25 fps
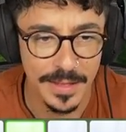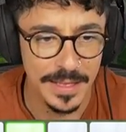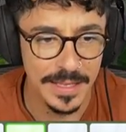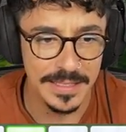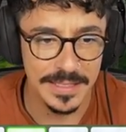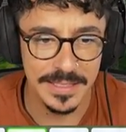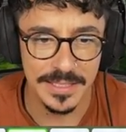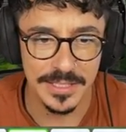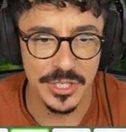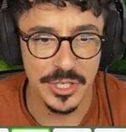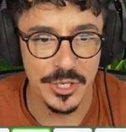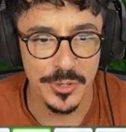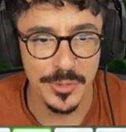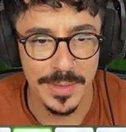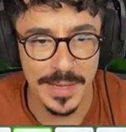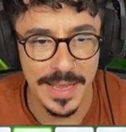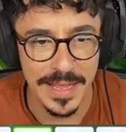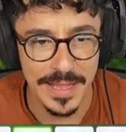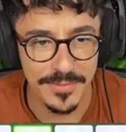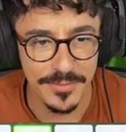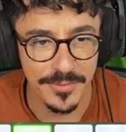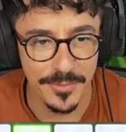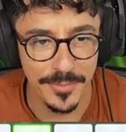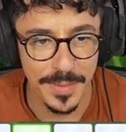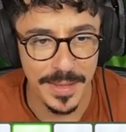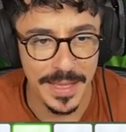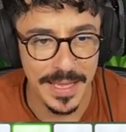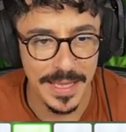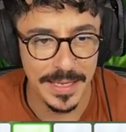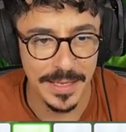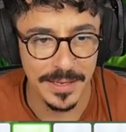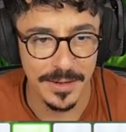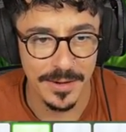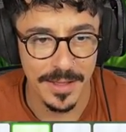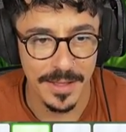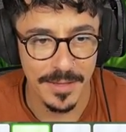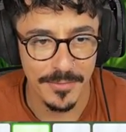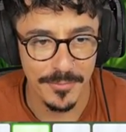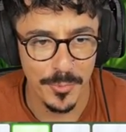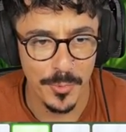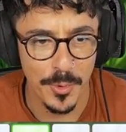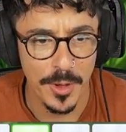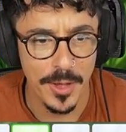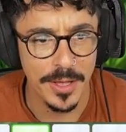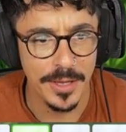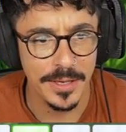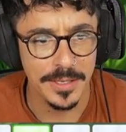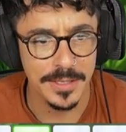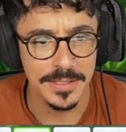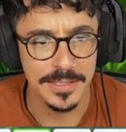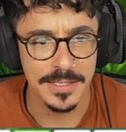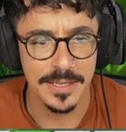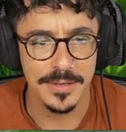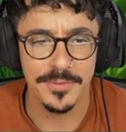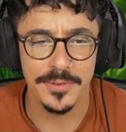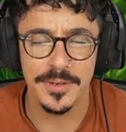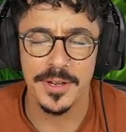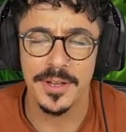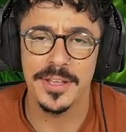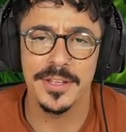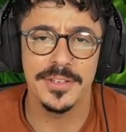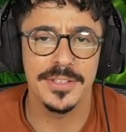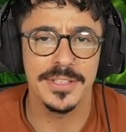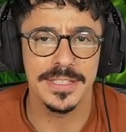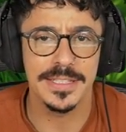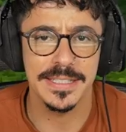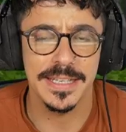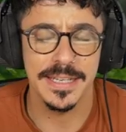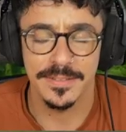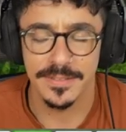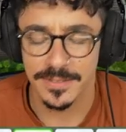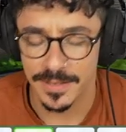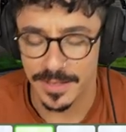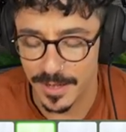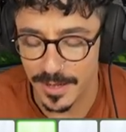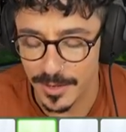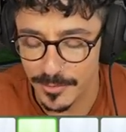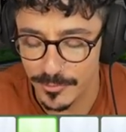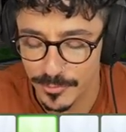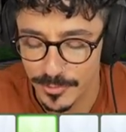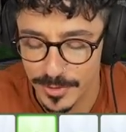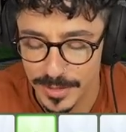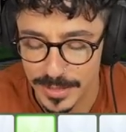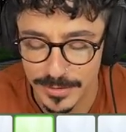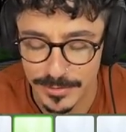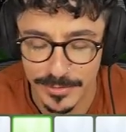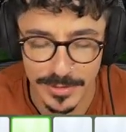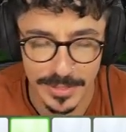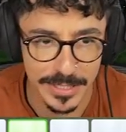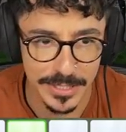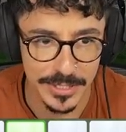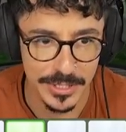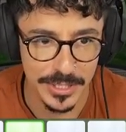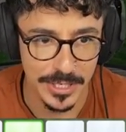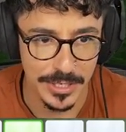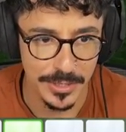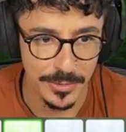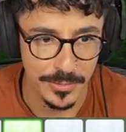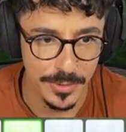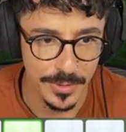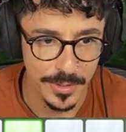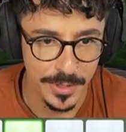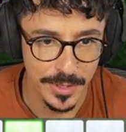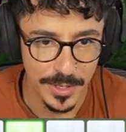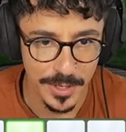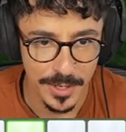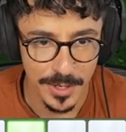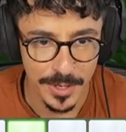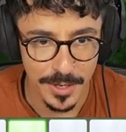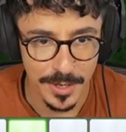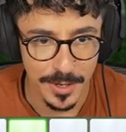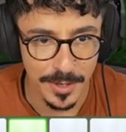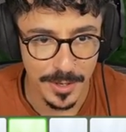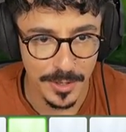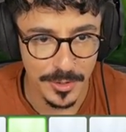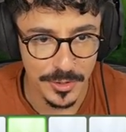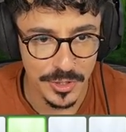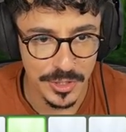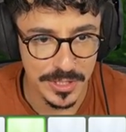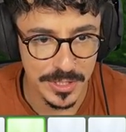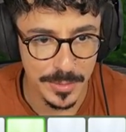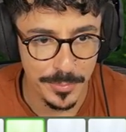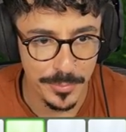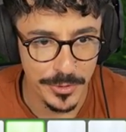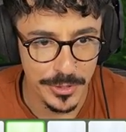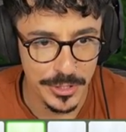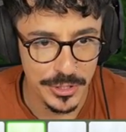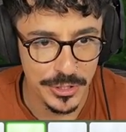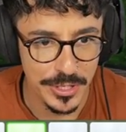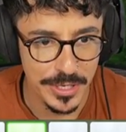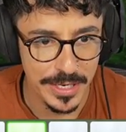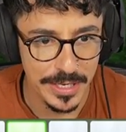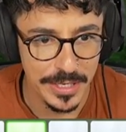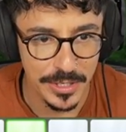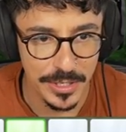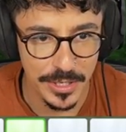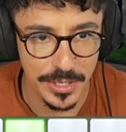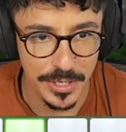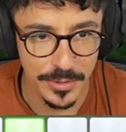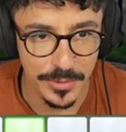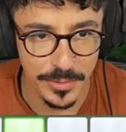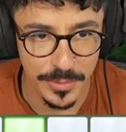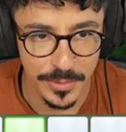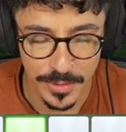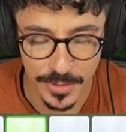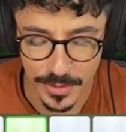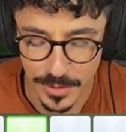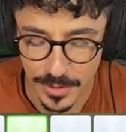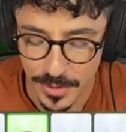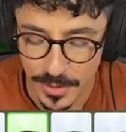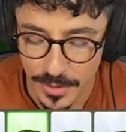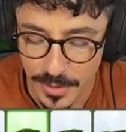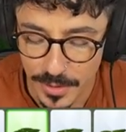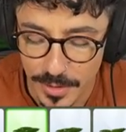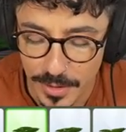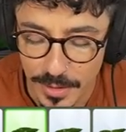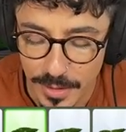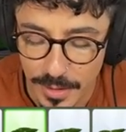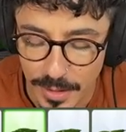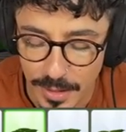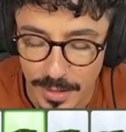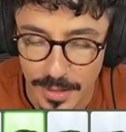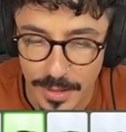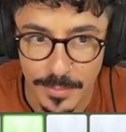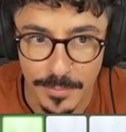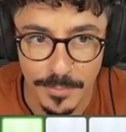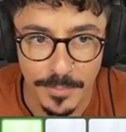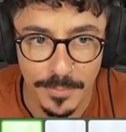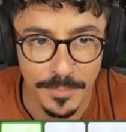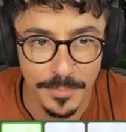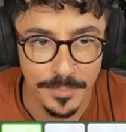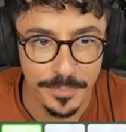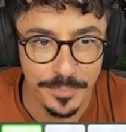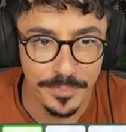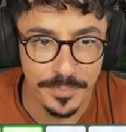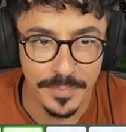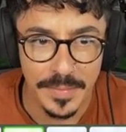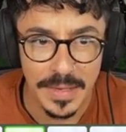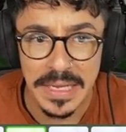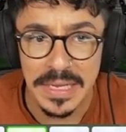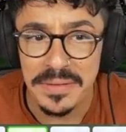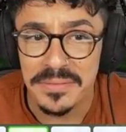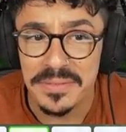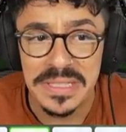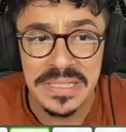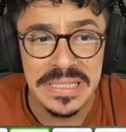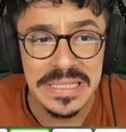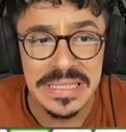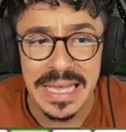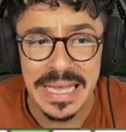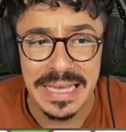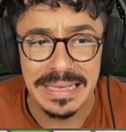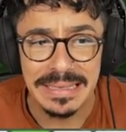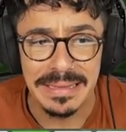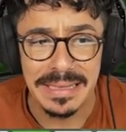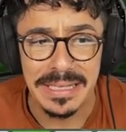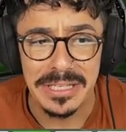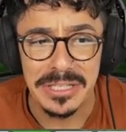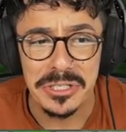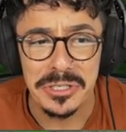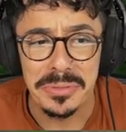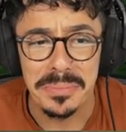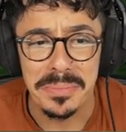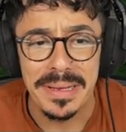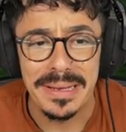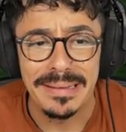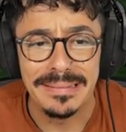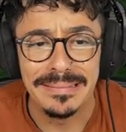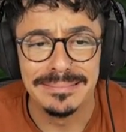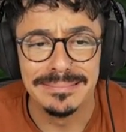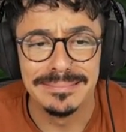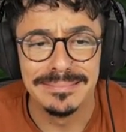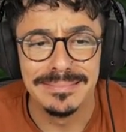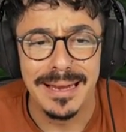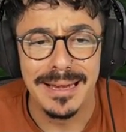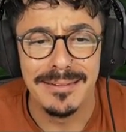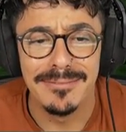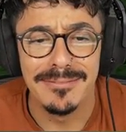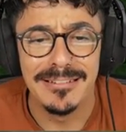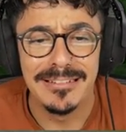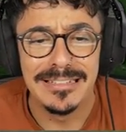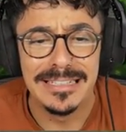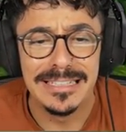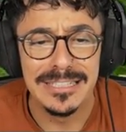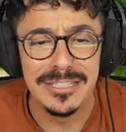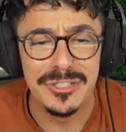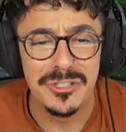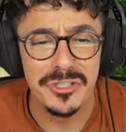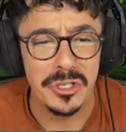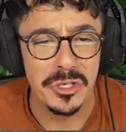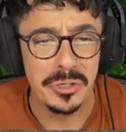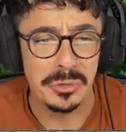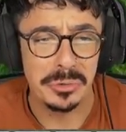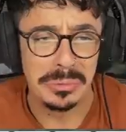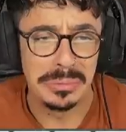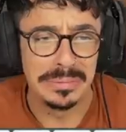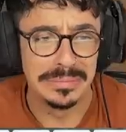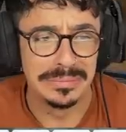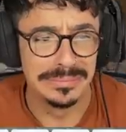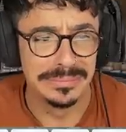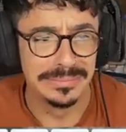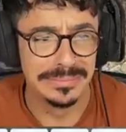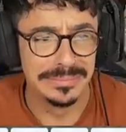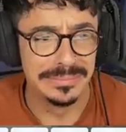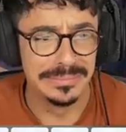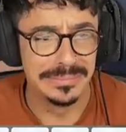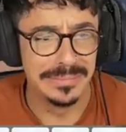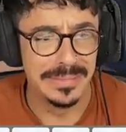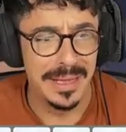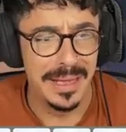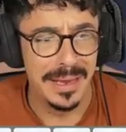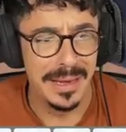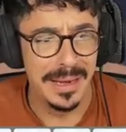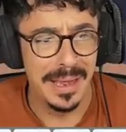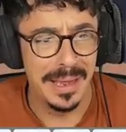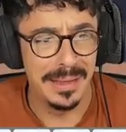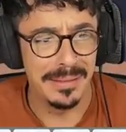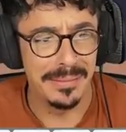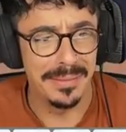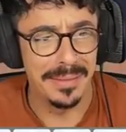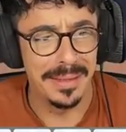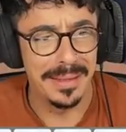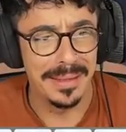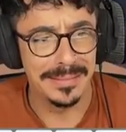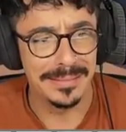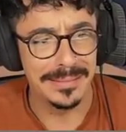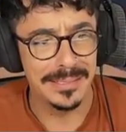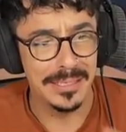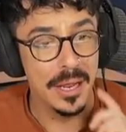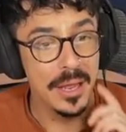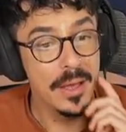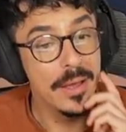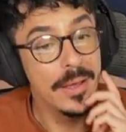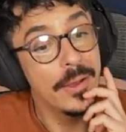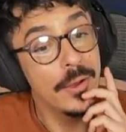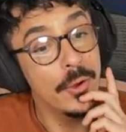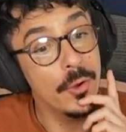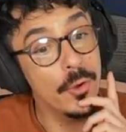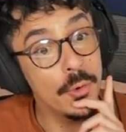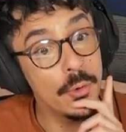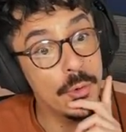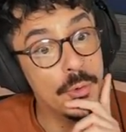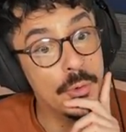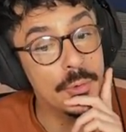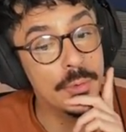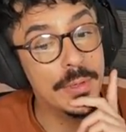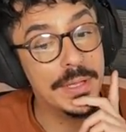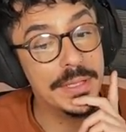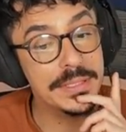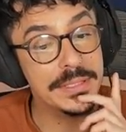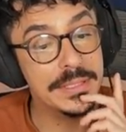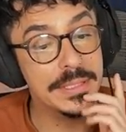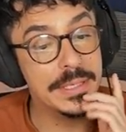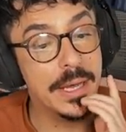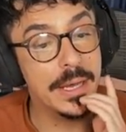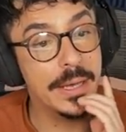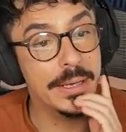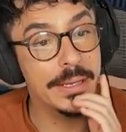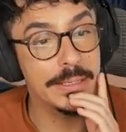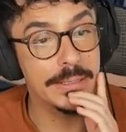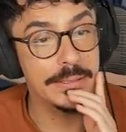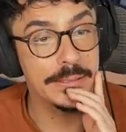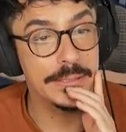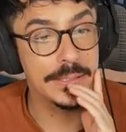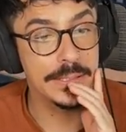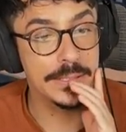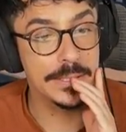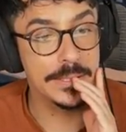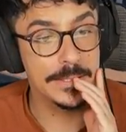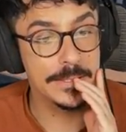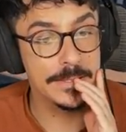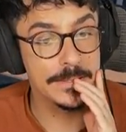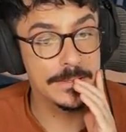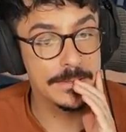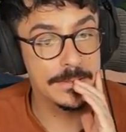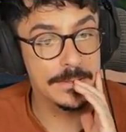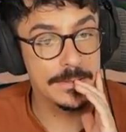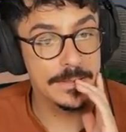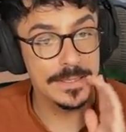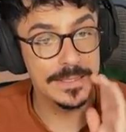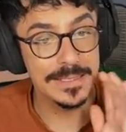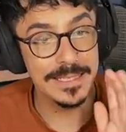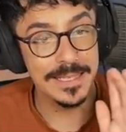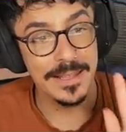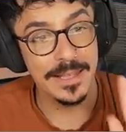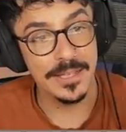it's too late for me and I have work and stuff. And I understand that. I really, really do. I just appreciate you. Um, even saying that to me. I really do. I like that. Oh, that's nice. See,